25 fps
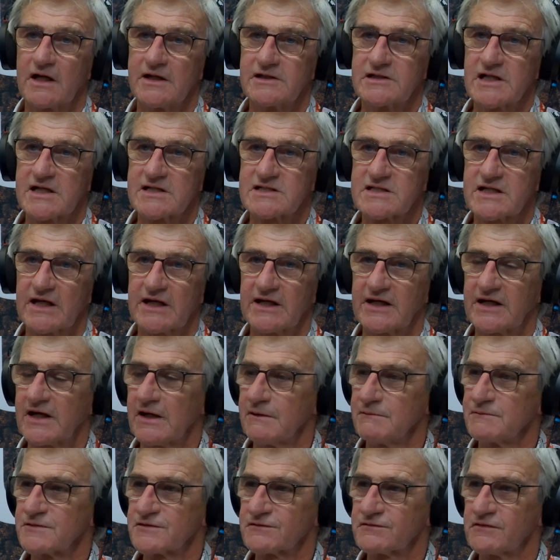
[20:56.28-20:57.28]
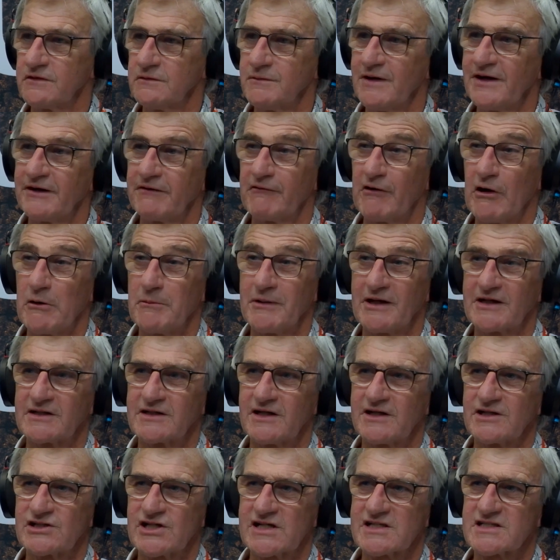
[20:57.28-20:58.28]
Digestate comes from anaerobic
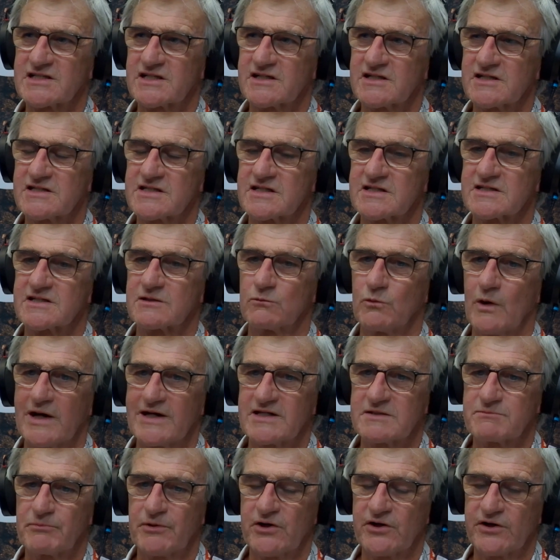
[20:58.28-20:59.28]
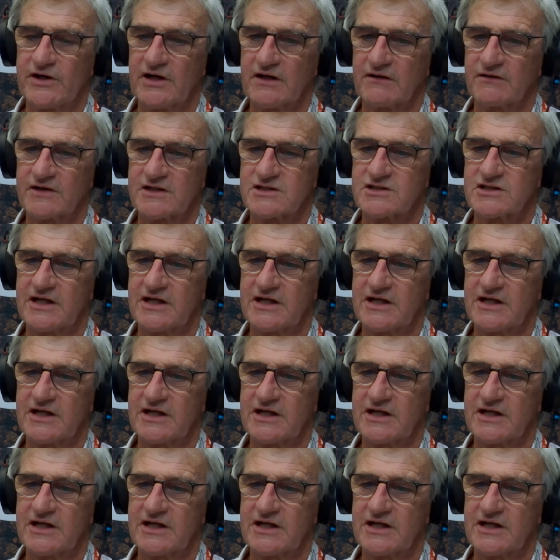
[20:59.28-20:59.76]
digesters. It's the waste product that's